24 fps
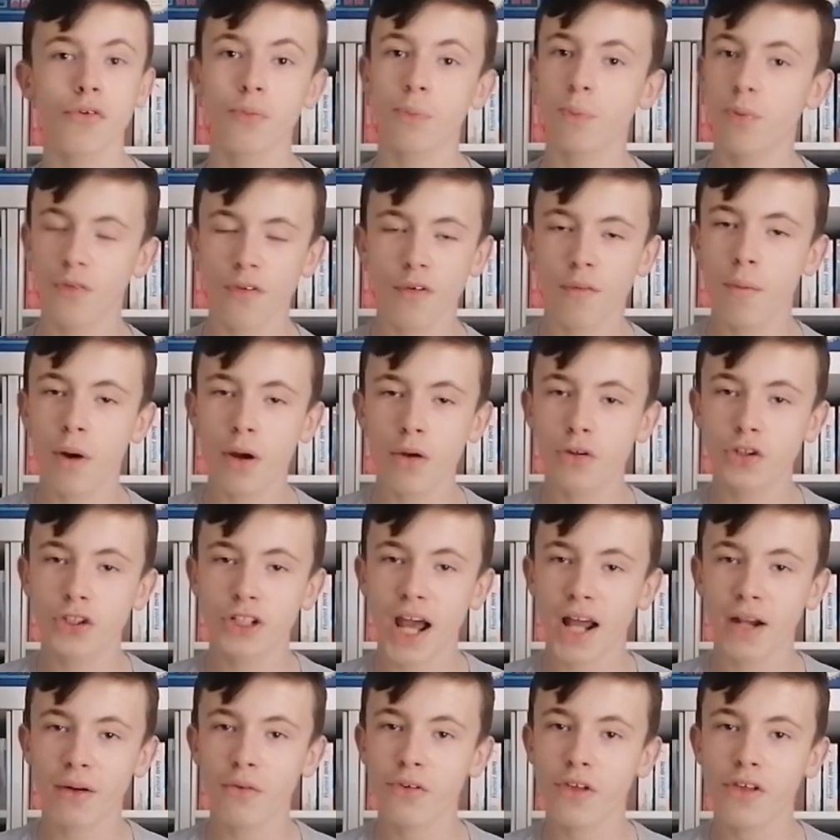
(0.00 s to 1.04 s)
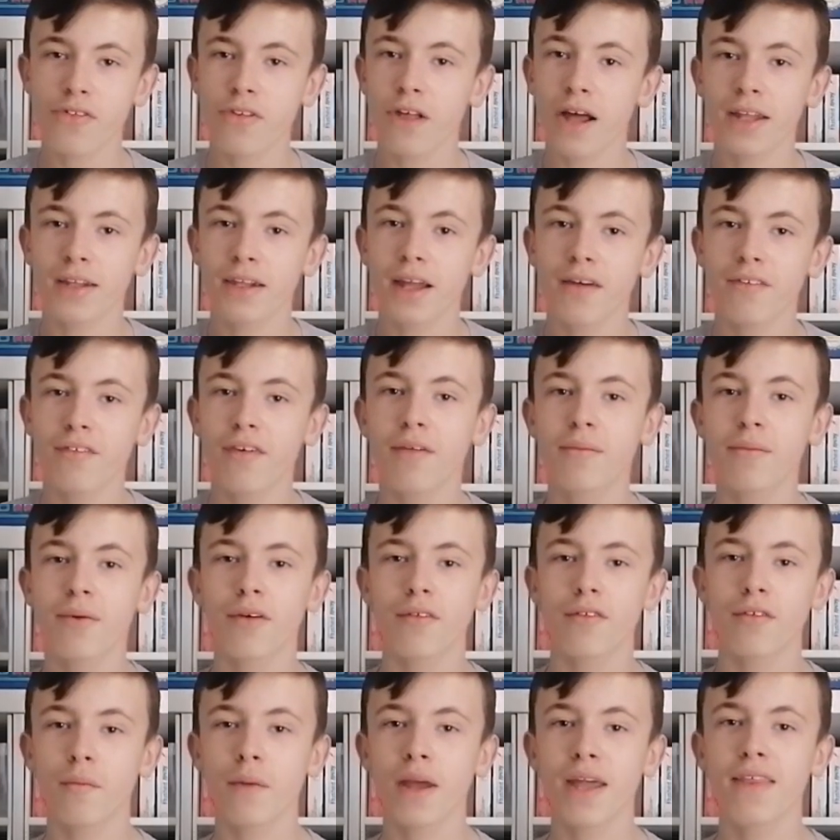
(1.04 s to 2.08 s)
for most channels that's like nothing,
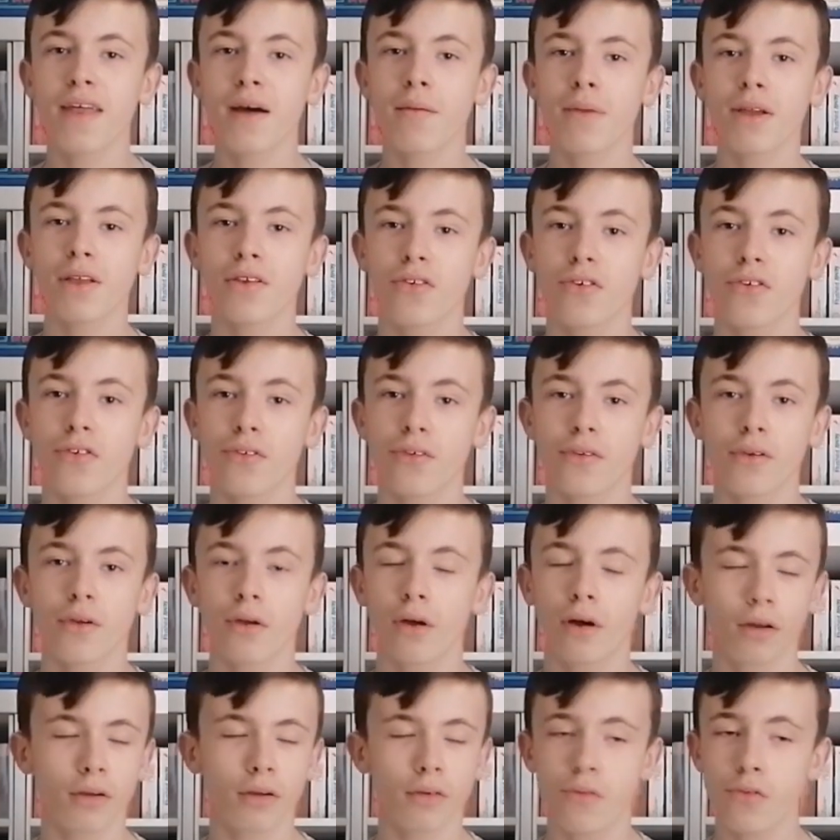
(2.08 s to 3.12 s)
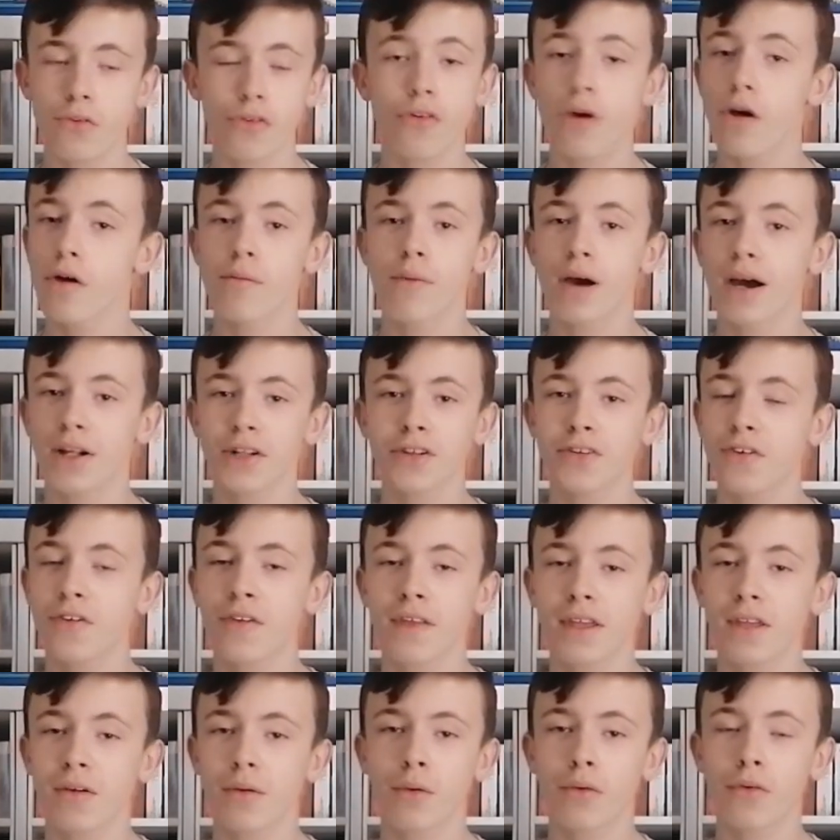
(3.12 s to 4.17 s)
but for me that means so much, so
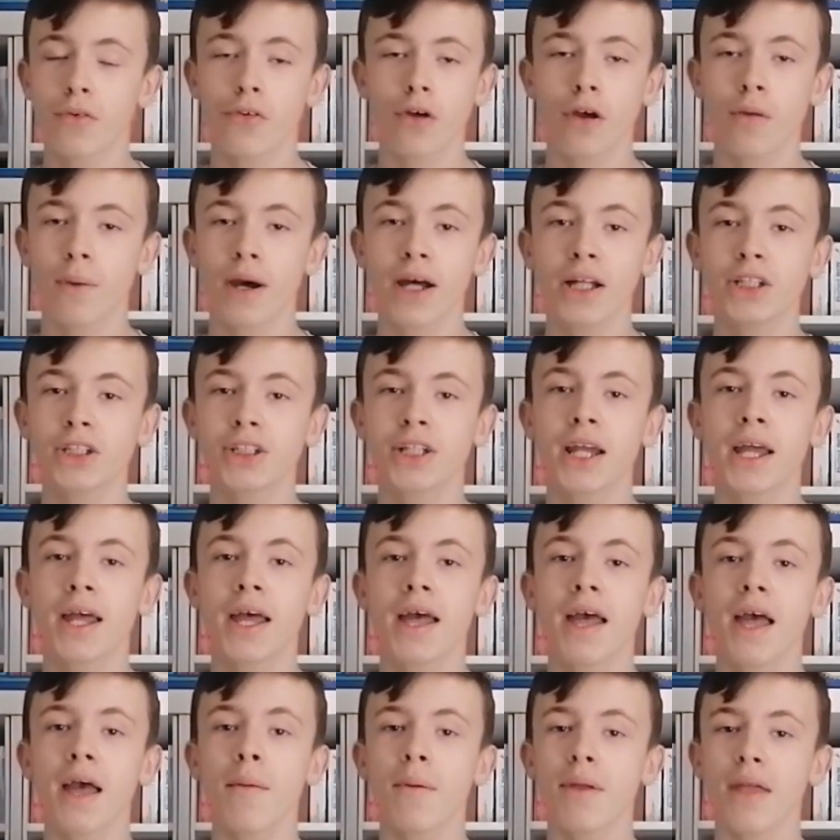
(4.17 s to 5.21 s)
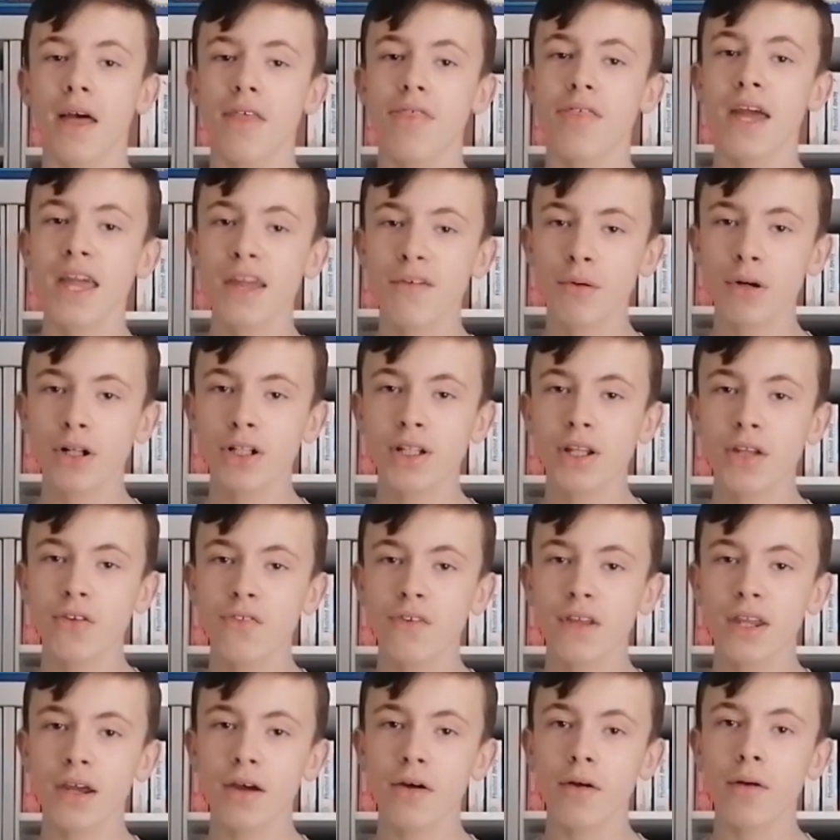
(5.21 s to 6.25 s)
thank you all so much. But yeah, thank you for watching this
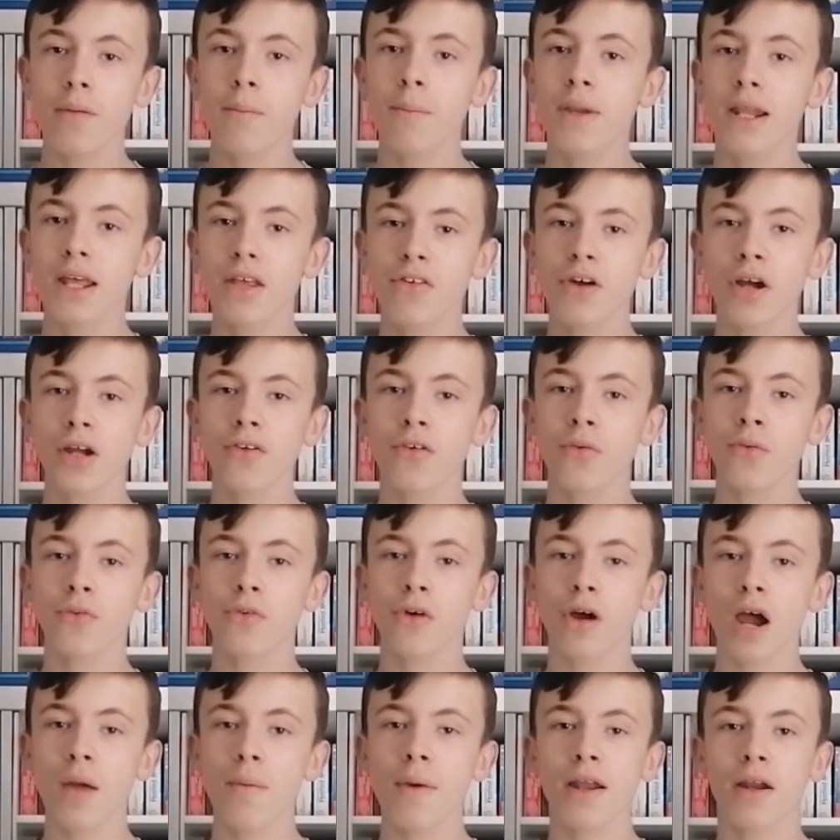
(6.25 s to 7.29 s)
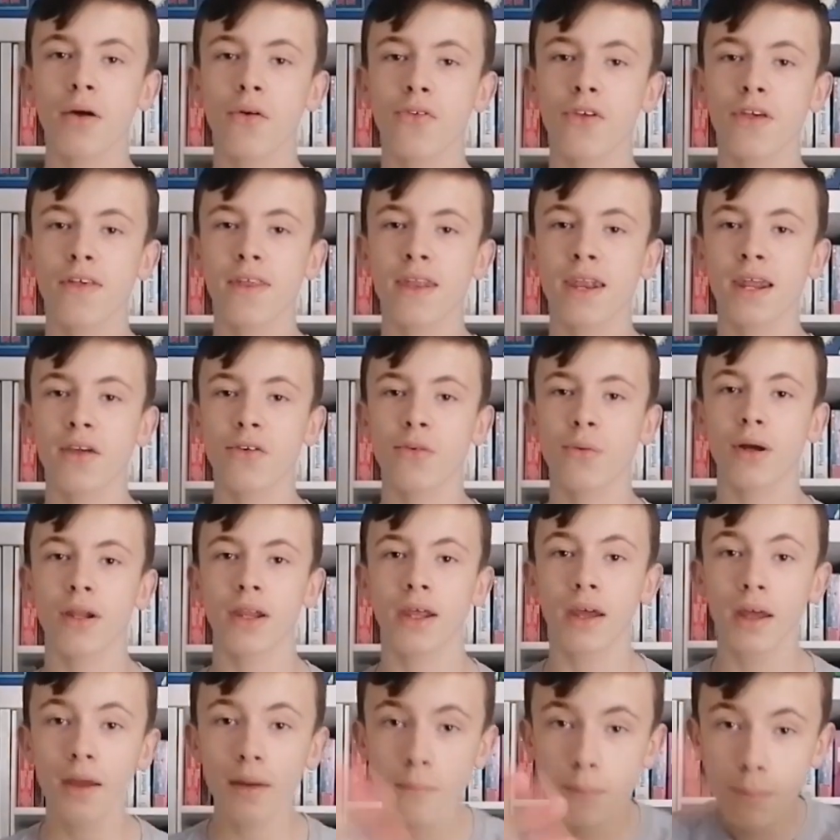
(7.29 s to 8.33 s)
video. Please like and subscribe, and I'll see you in the next one.
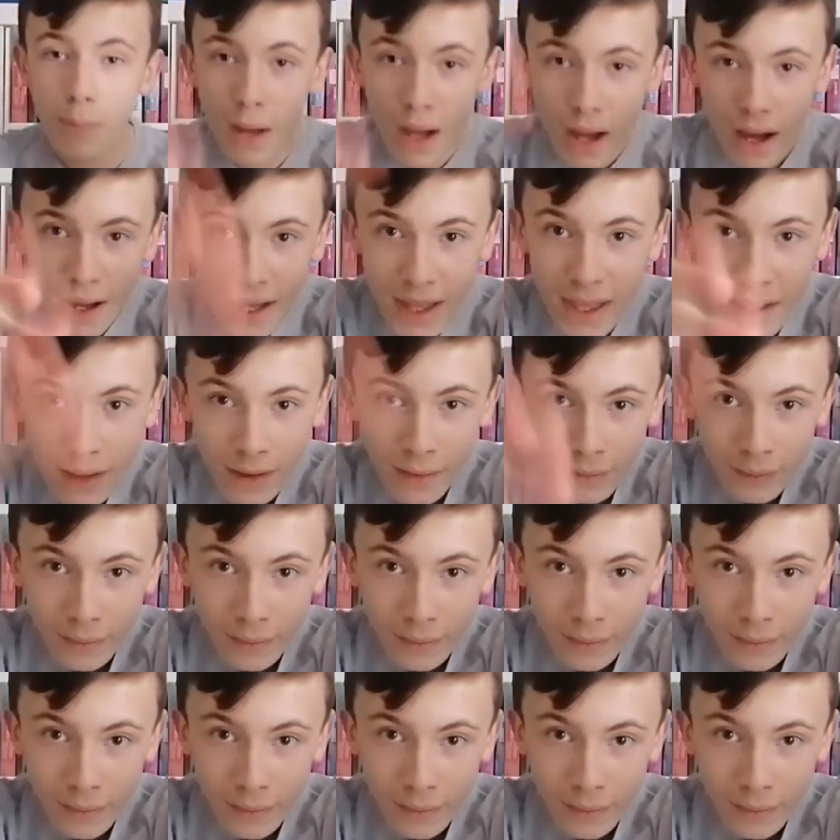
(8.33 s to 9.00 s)
Bye!